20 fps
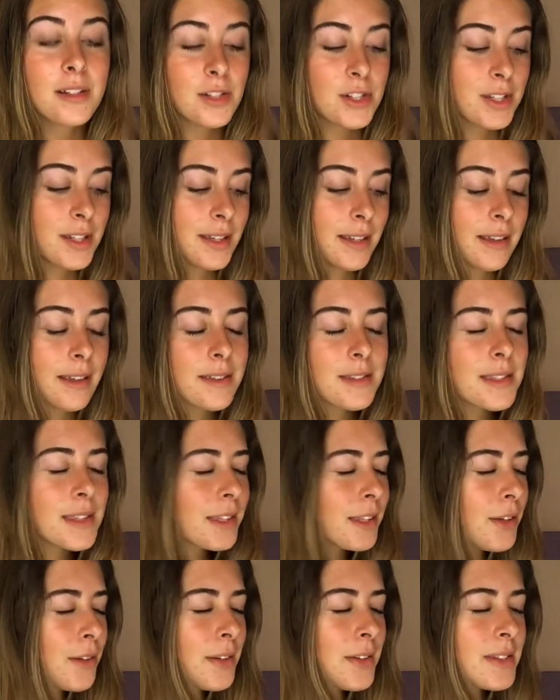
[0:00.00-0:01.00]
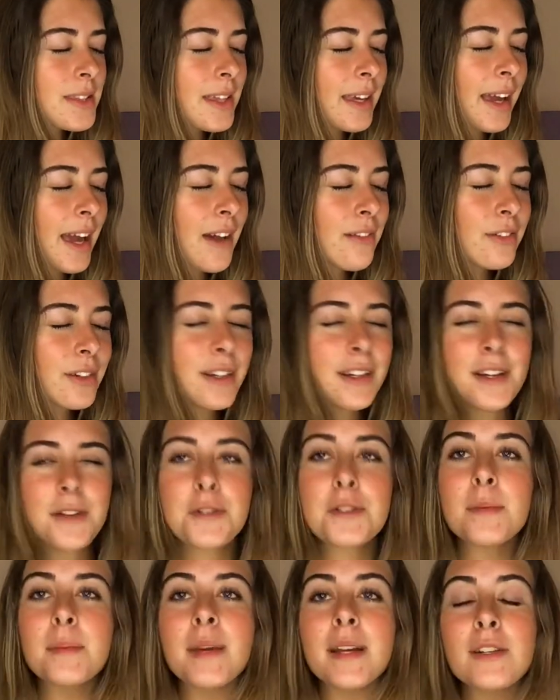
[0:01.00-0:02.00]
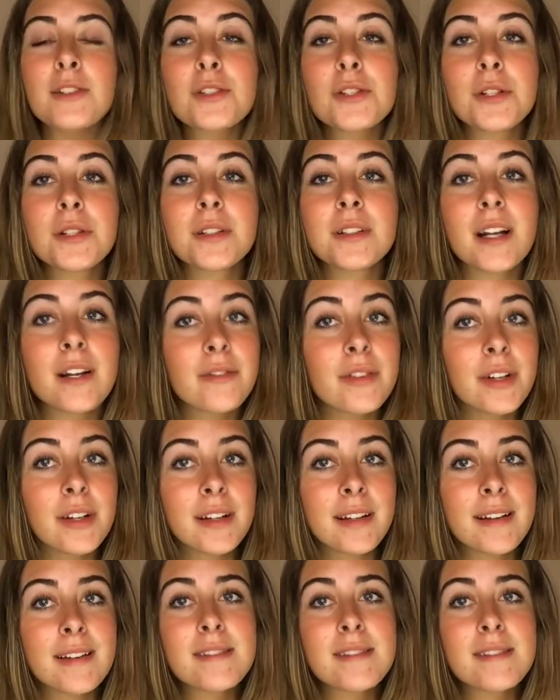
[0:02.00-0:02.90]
She is the cutest thing ever. Here's a picture of her.